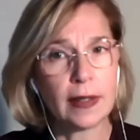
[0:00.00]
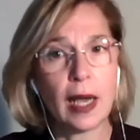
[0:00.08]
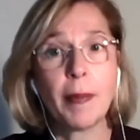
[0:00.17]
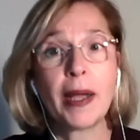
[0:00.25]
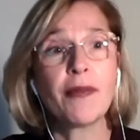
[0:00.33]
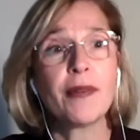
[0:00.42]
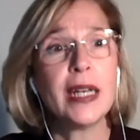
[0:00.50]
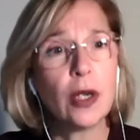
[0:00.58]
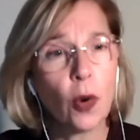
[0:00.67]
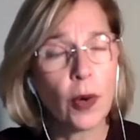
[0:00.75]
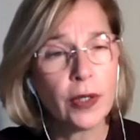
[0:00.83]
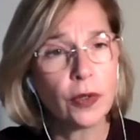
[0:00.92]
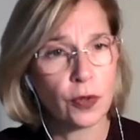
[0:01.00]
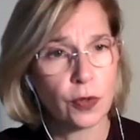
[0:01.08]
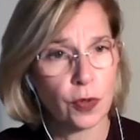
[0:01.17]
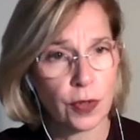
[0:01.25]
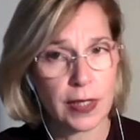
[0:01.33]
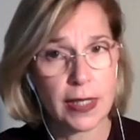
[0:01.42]
Am I really going to
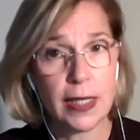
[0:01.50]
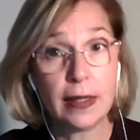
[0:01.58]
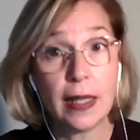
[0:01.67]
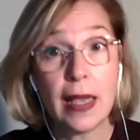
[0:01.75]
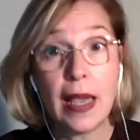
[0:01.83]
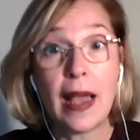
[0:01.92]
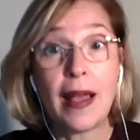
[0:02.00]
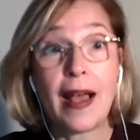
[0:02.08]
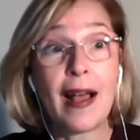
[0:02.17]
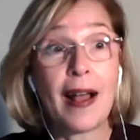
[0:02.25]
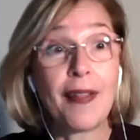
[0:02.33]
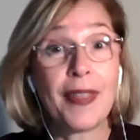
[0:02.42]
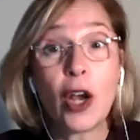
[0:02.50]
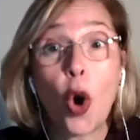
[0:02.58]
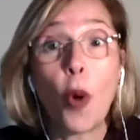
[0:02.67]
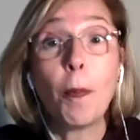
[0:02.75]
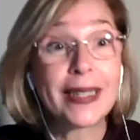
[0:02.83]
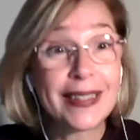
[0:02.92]
succeed? The
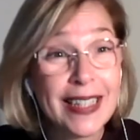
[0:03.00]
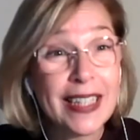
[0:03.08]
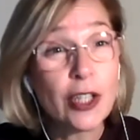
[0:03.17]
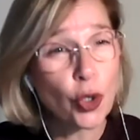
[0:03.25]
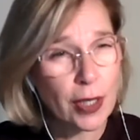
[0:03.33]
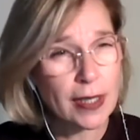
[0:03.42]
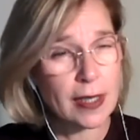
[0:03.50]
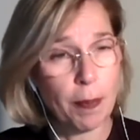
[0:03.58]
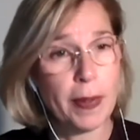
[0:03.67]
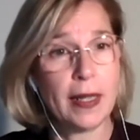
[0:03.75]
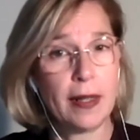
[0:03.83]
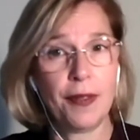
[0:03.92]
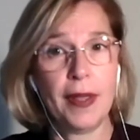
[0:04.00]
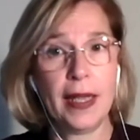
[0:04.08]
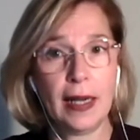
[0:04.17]
competition is a big thing.